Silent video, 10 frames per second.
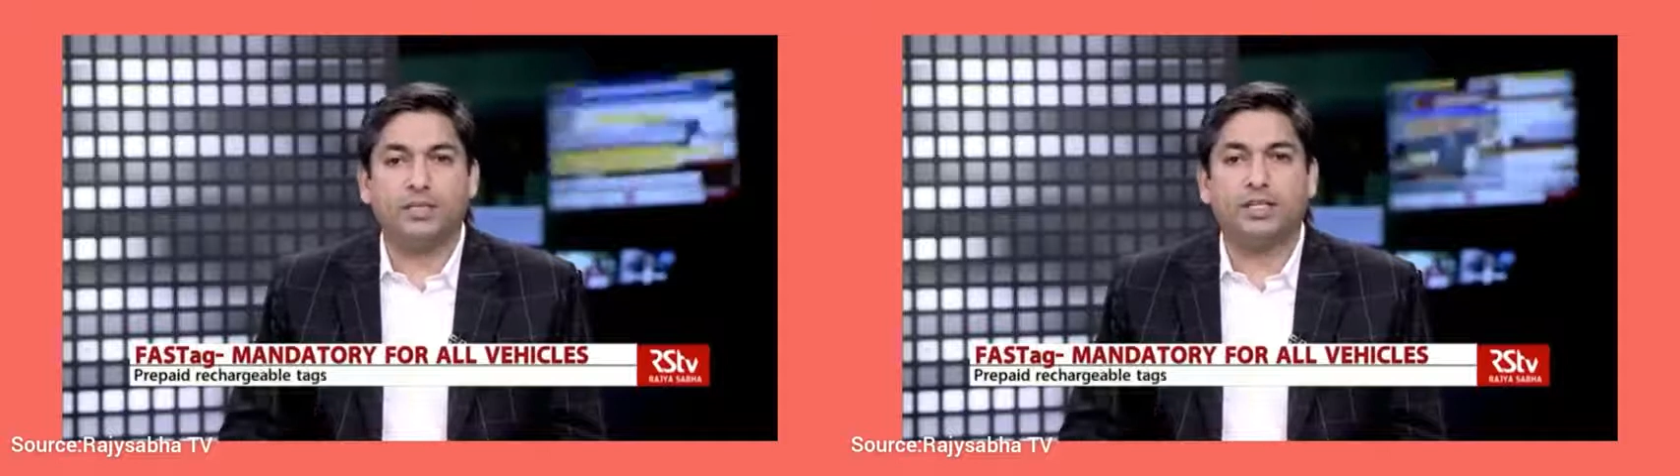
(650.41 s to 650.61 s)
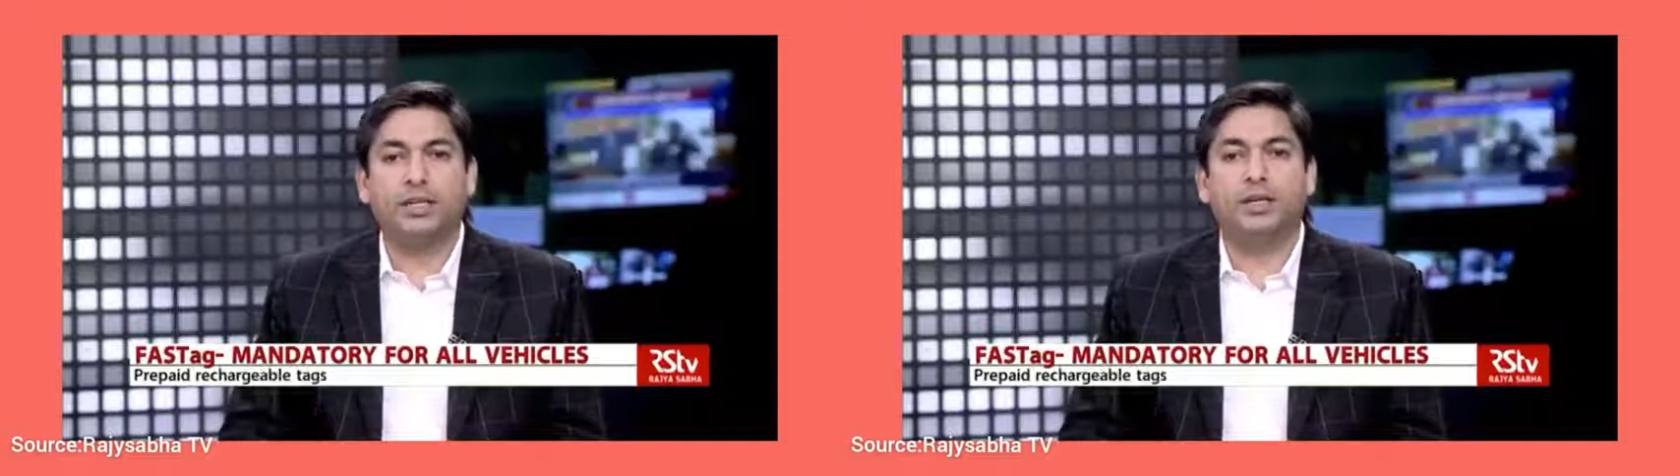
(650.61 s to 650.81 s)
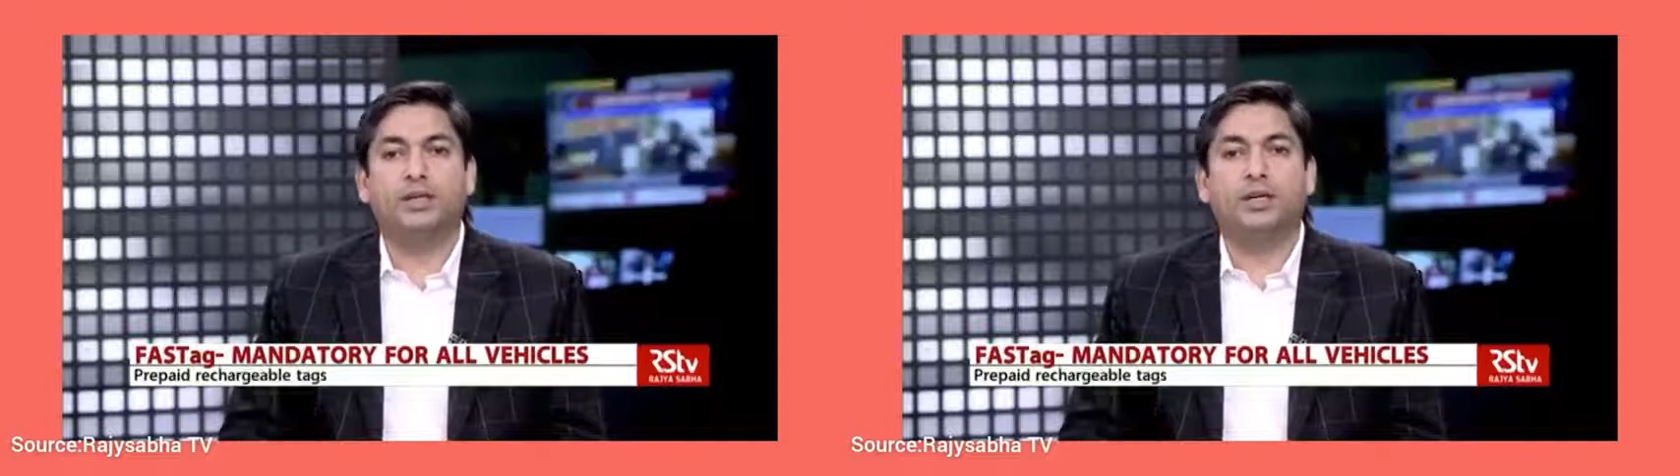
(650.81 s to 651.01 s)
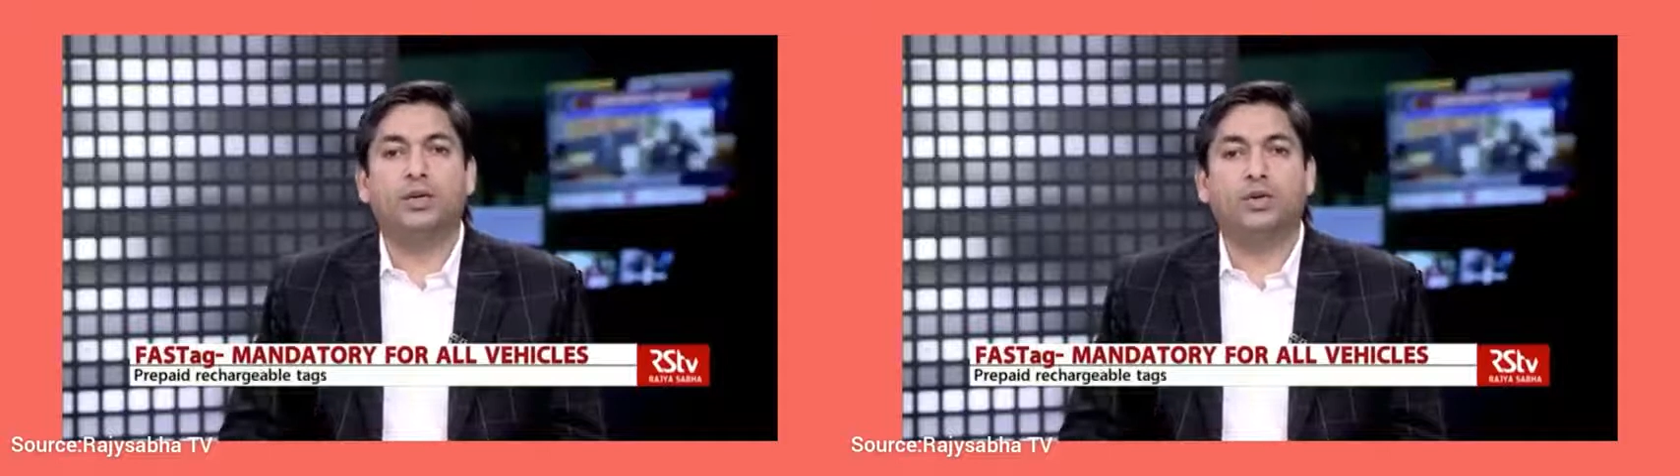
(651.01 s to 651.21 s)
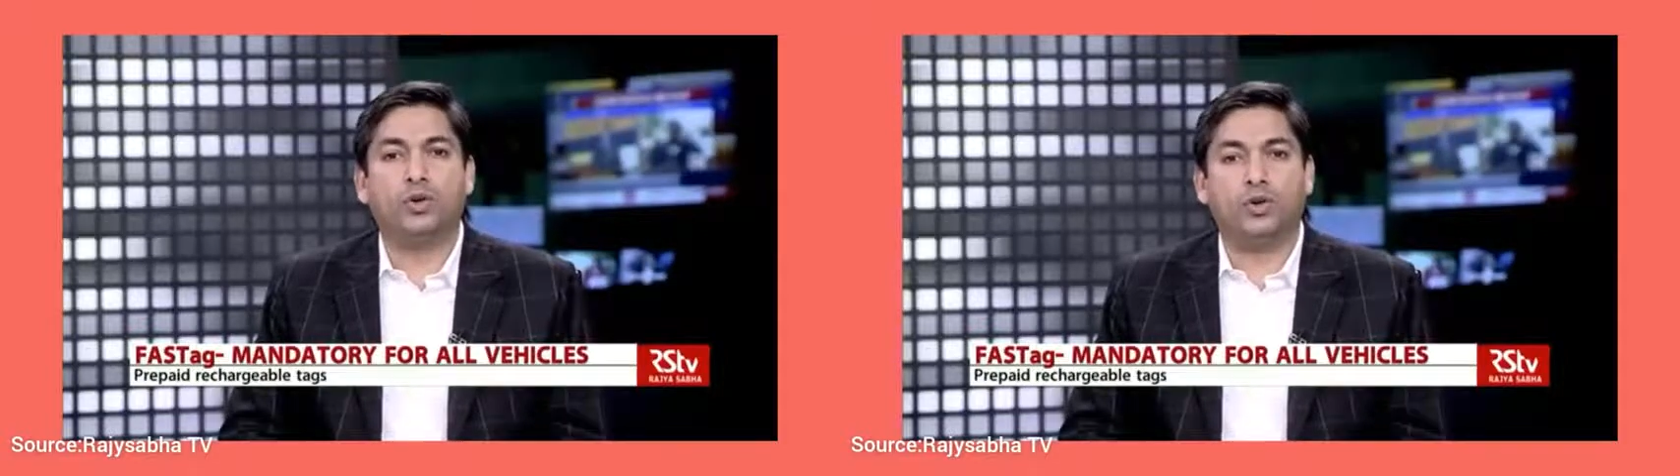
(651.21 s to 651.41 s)
that they are
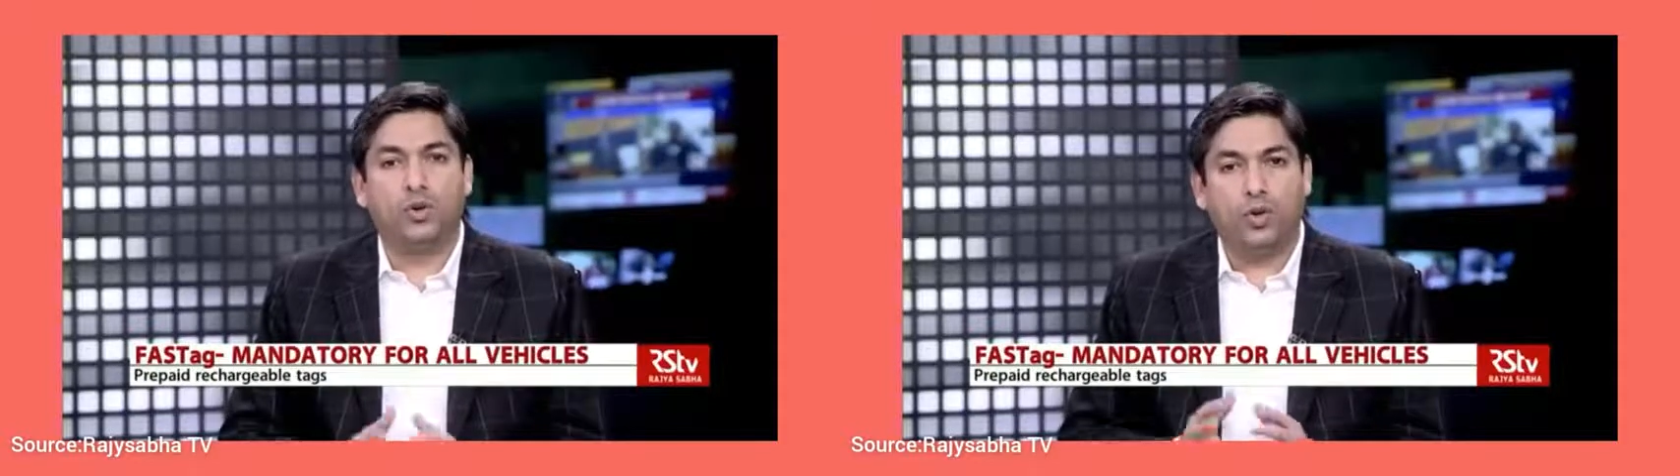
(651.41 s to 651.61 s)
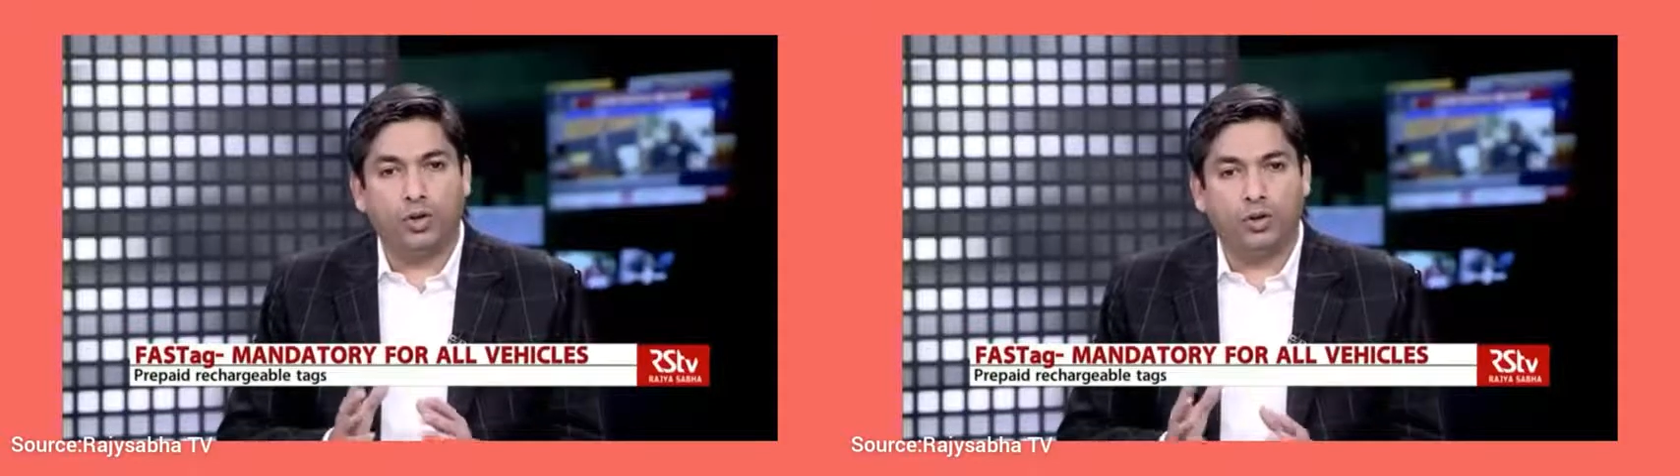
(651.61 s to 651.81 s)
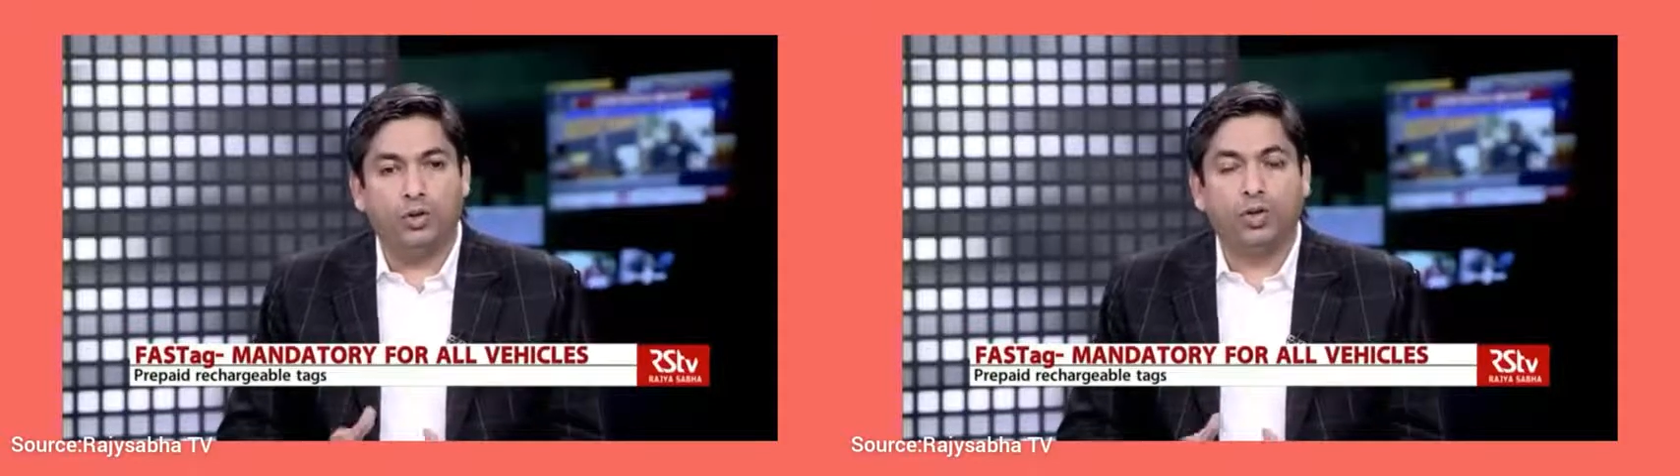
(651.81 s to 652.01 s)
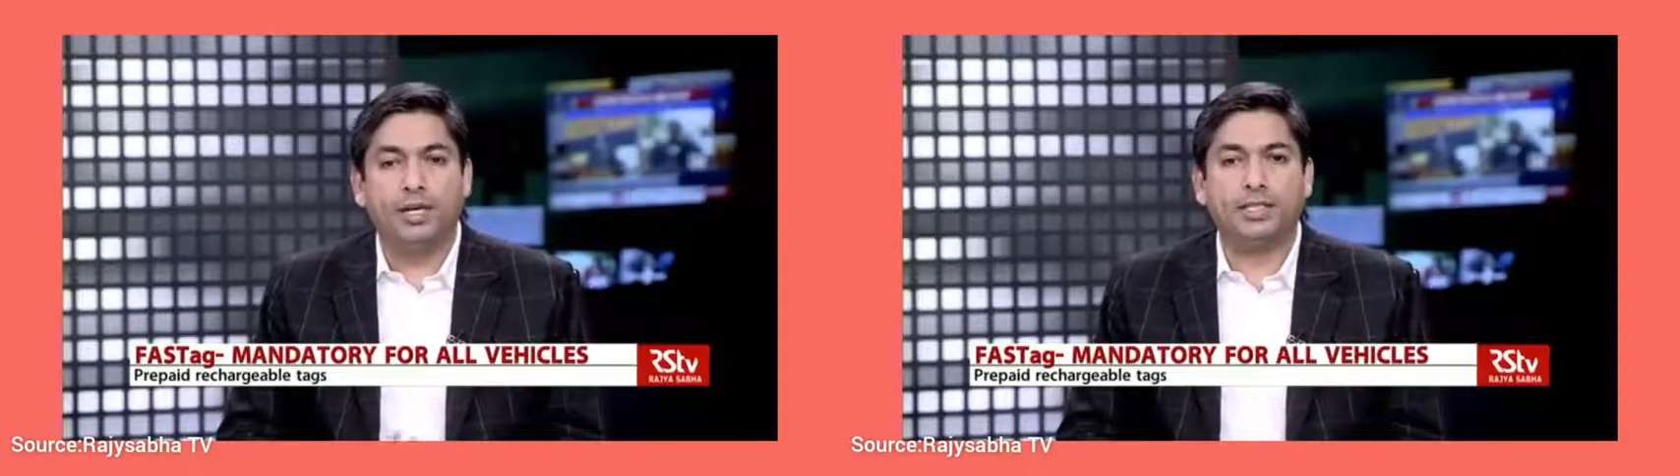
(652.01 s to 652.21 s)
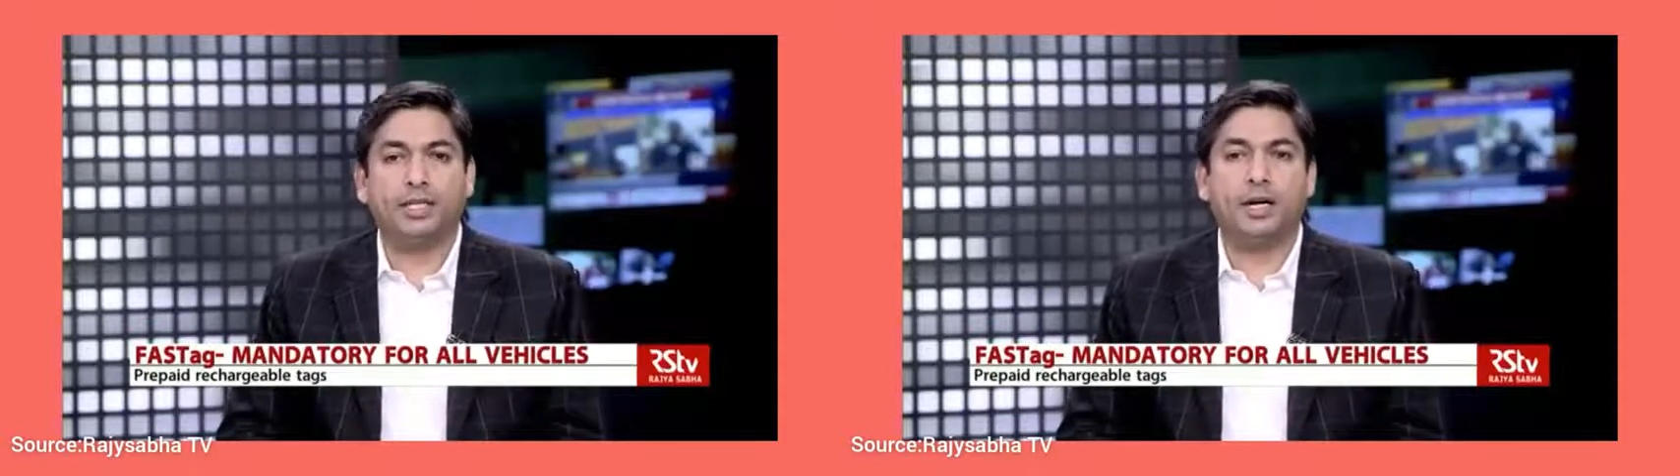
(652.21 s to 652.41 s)
not all toll
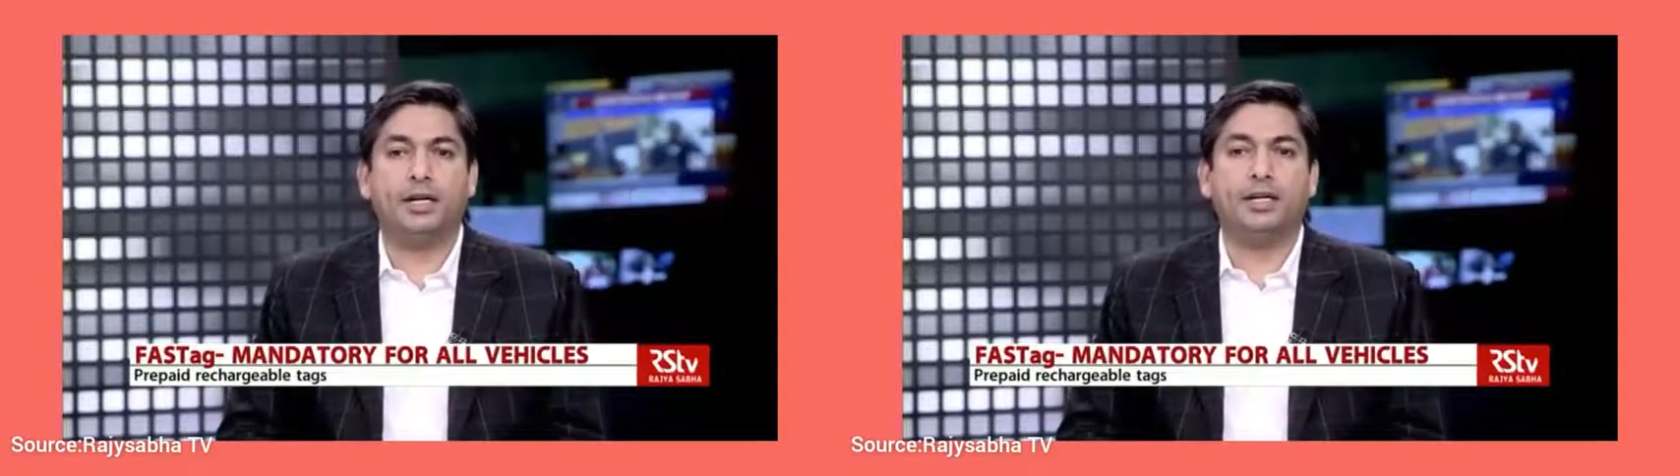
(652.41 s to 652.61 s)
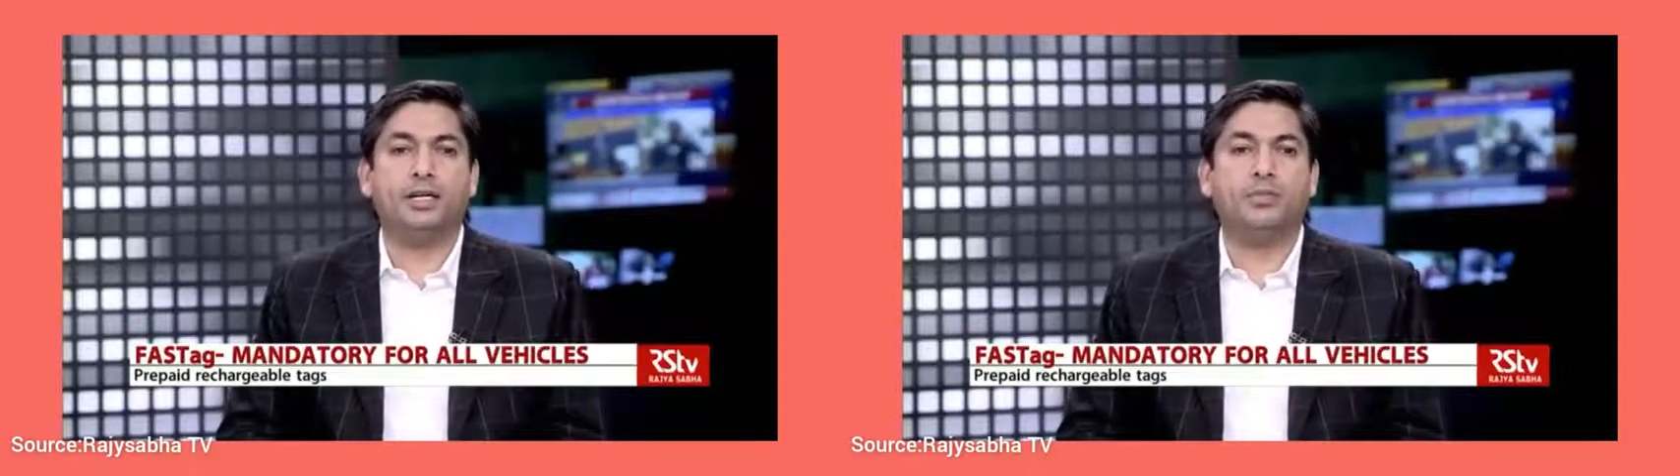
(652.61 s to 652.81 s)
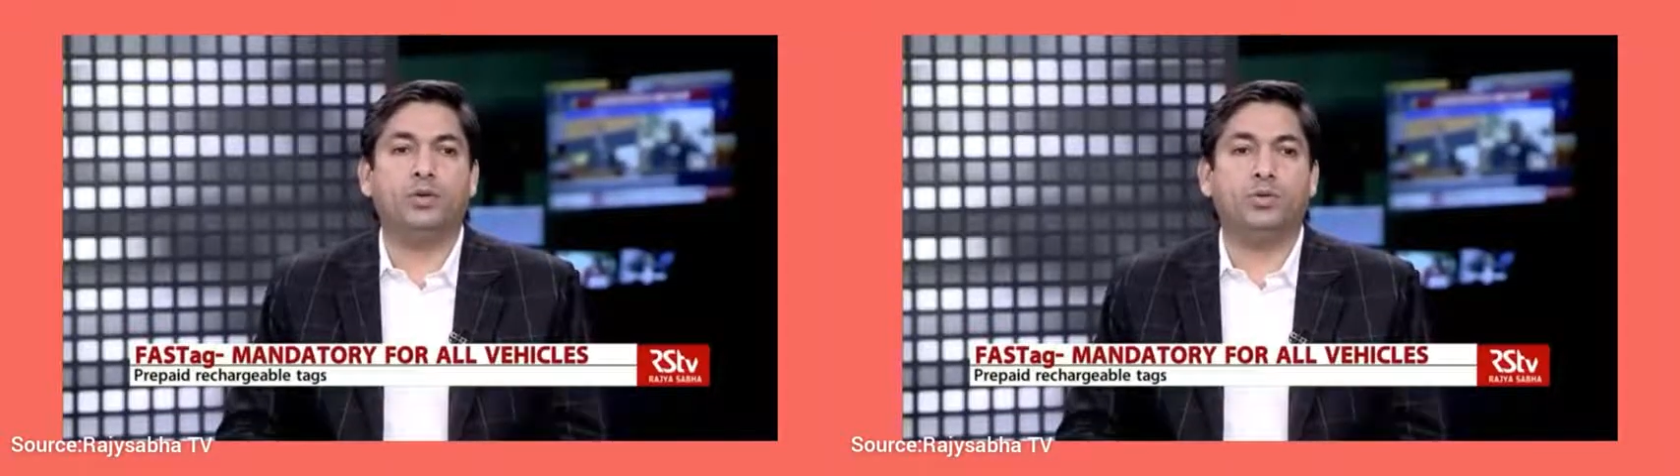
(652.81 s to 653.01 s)
tax are enabled,